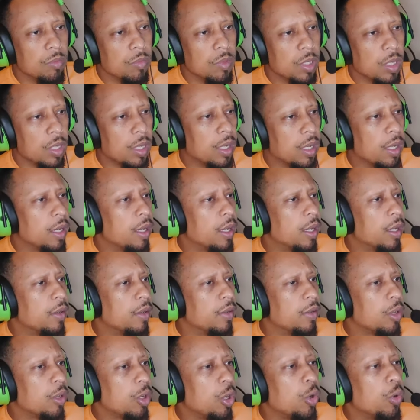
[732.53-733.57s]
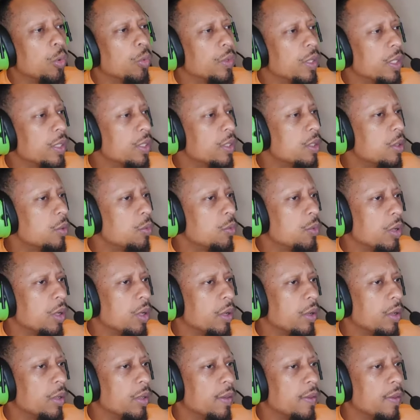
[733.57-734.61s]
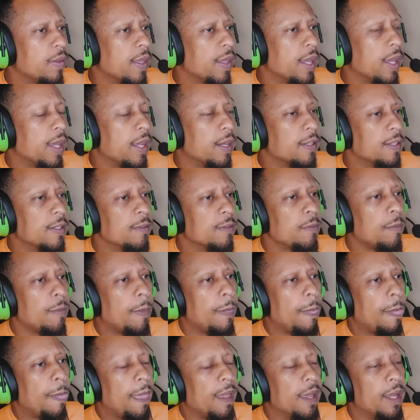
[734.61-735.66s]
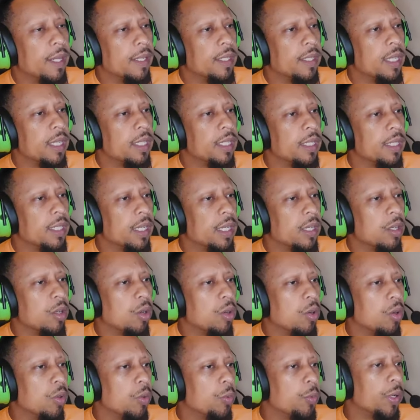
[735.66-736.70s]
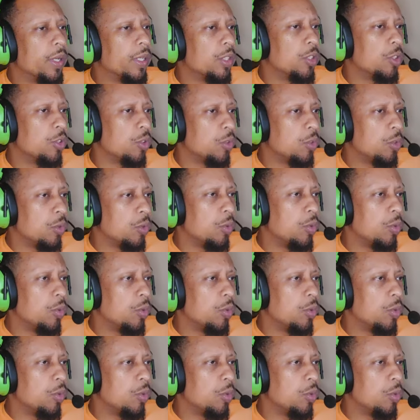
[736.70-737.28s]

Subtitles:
and oh, this is the one that it didn't get all the way to